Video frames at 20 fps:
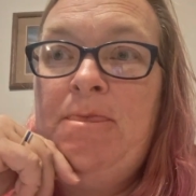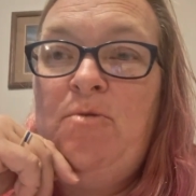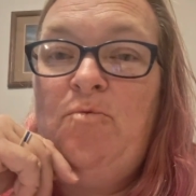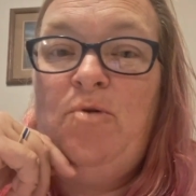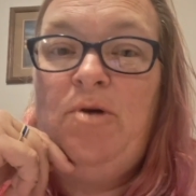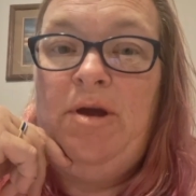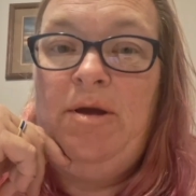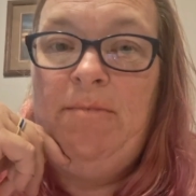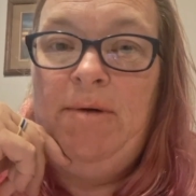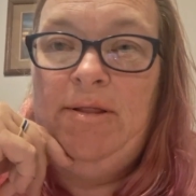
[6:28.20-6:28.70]

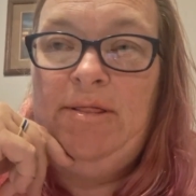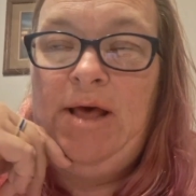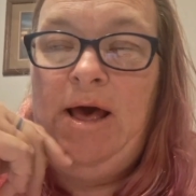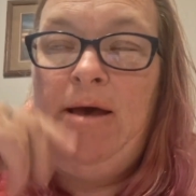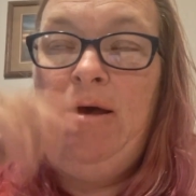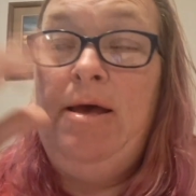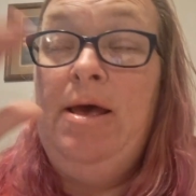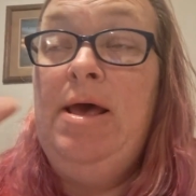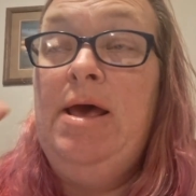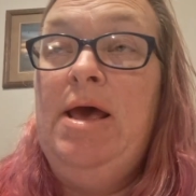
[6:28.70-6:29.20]
worry about
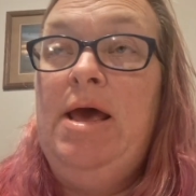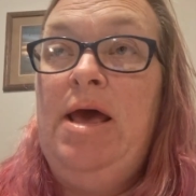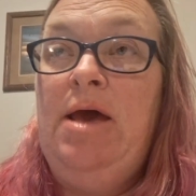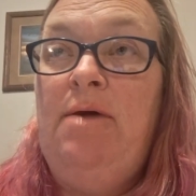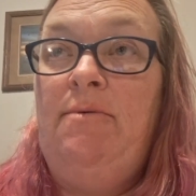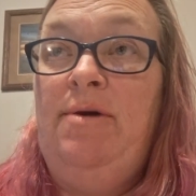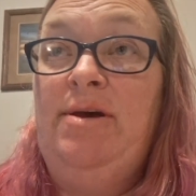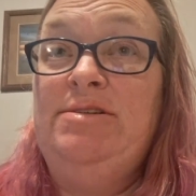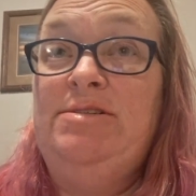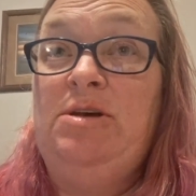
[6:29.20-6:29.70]
that.
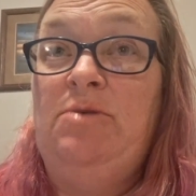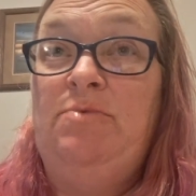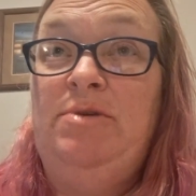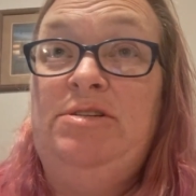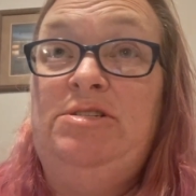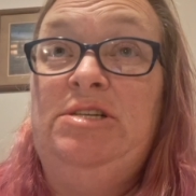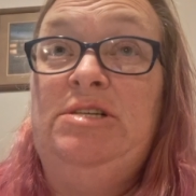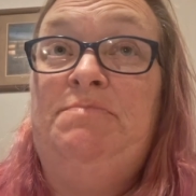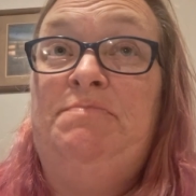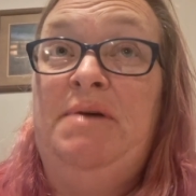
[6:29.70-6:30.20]
Anyway, so
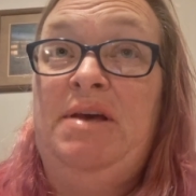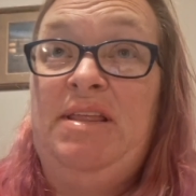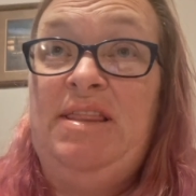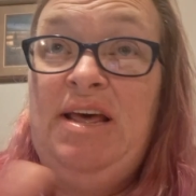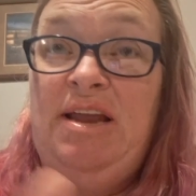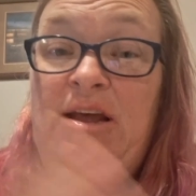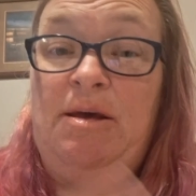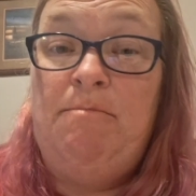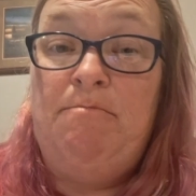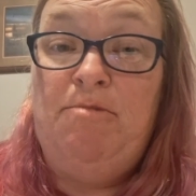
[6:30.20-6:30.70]
we just picked
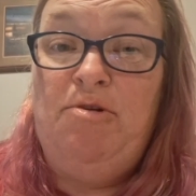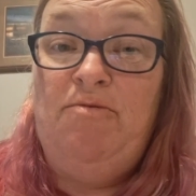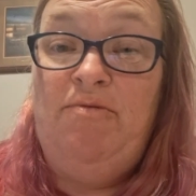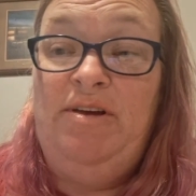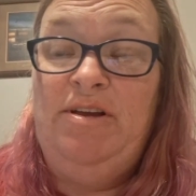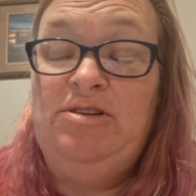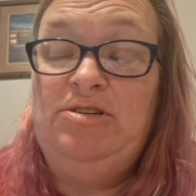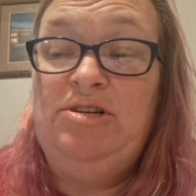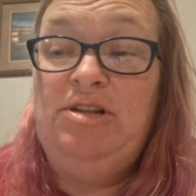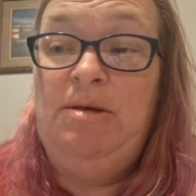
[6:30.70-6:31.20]
that up, move
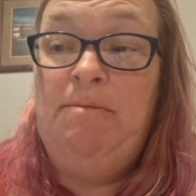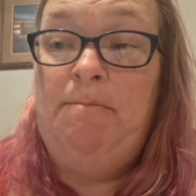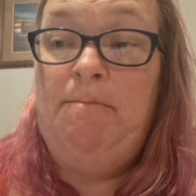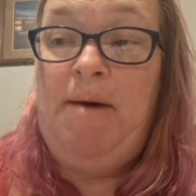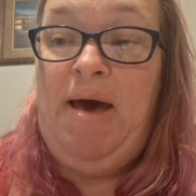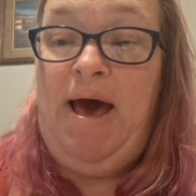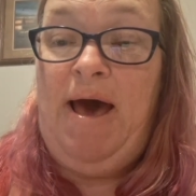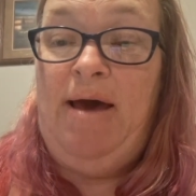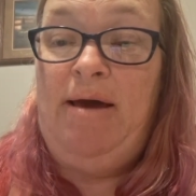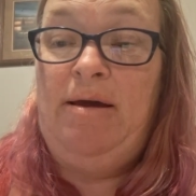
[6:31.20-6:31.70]
it to the
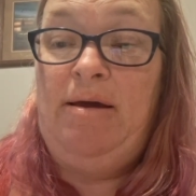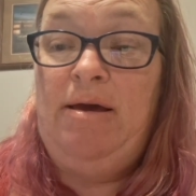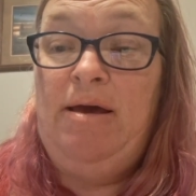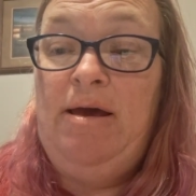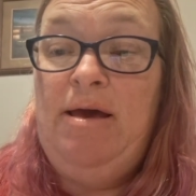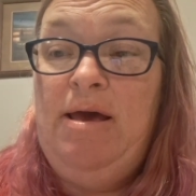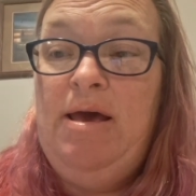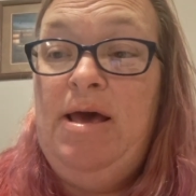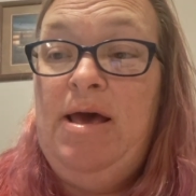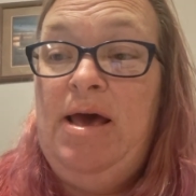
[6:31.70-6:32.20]
back,
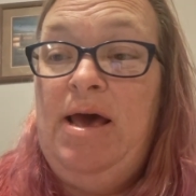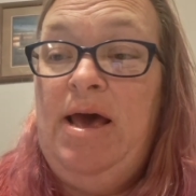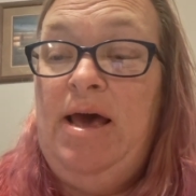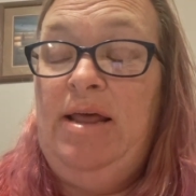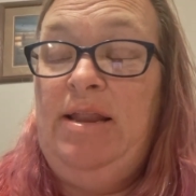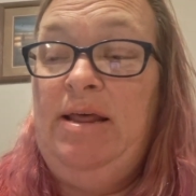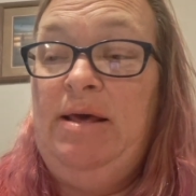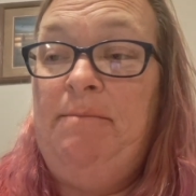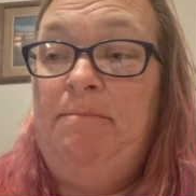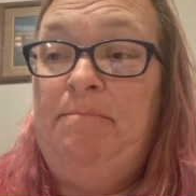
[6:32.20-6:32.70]

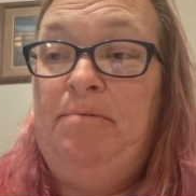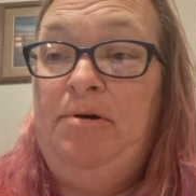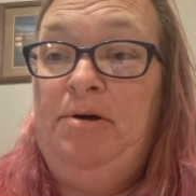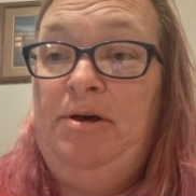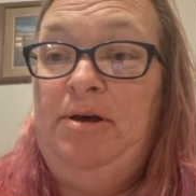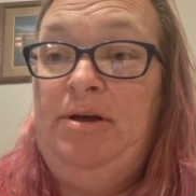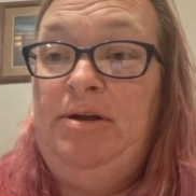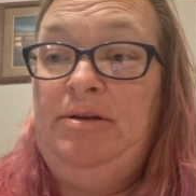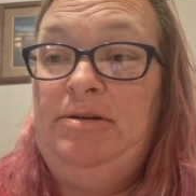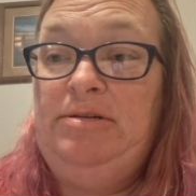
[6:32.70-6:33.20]
and then
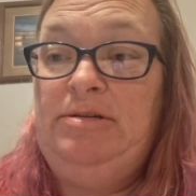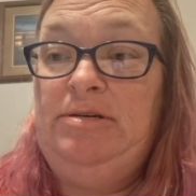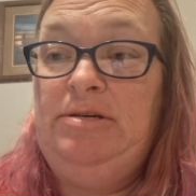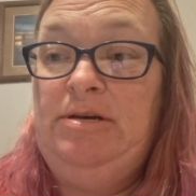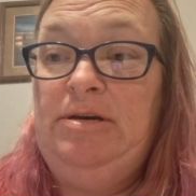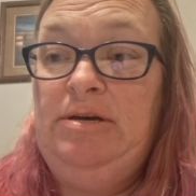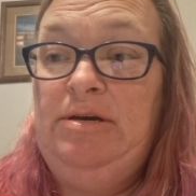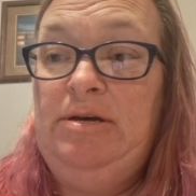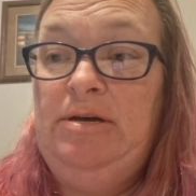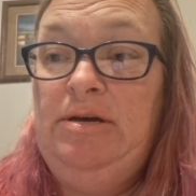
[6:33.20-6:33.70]
put
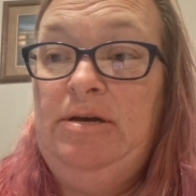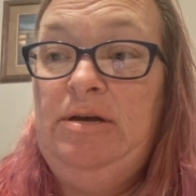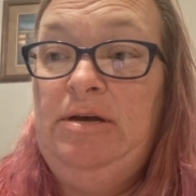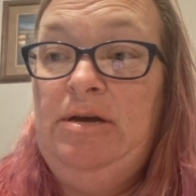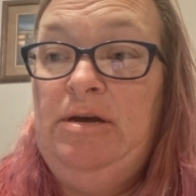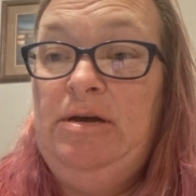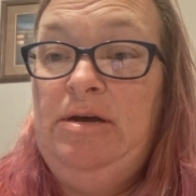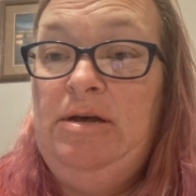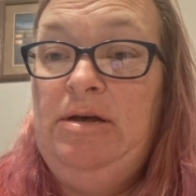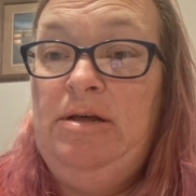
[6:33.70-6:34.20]

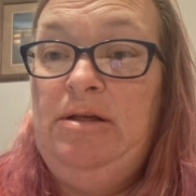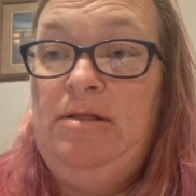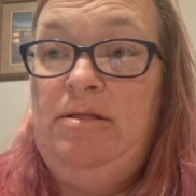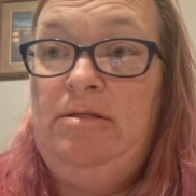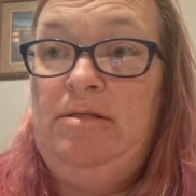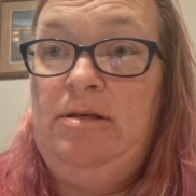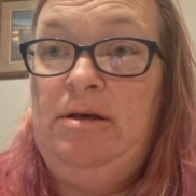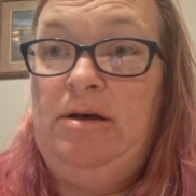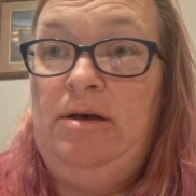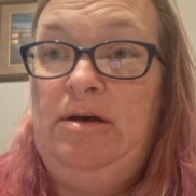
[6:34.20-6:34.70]

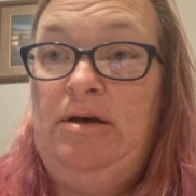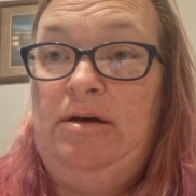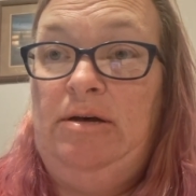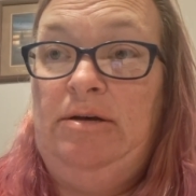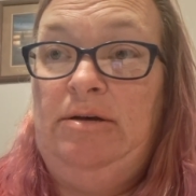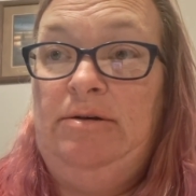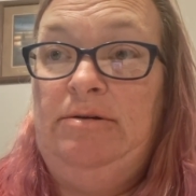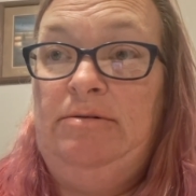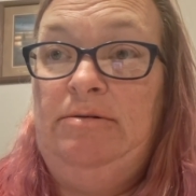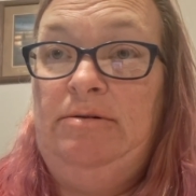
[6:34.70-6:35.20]

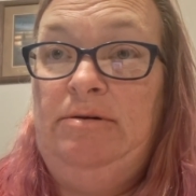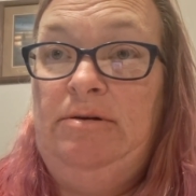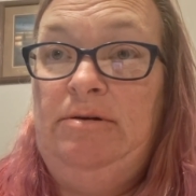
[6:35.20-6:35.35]
the